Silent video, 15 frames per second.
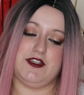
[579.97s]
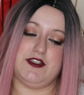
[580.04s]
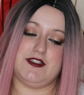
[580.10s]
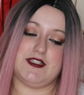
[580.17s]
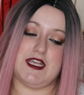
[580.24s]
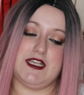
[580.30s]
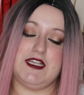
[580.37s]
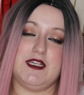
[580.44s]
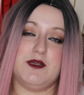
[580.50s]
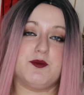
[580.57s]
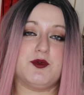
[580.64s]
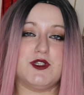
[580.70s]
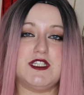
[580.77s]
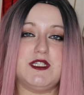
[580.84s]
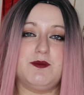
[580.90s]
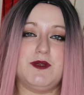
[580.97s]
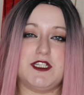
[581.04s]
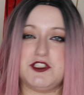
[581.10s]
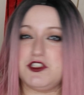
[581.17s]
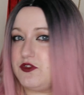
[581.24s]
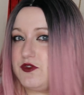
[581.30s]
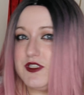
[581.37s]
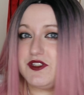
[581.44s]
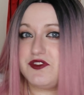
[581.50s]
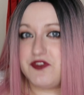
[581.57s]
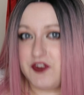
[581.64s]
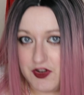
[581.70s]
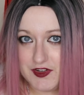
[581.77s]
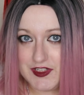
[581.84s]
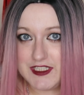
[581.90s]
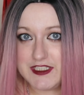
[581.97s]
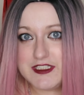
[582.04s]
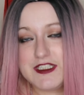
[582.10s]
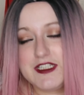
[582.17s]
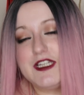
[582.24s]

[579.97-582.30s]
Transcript: taking a pretty picture is fine,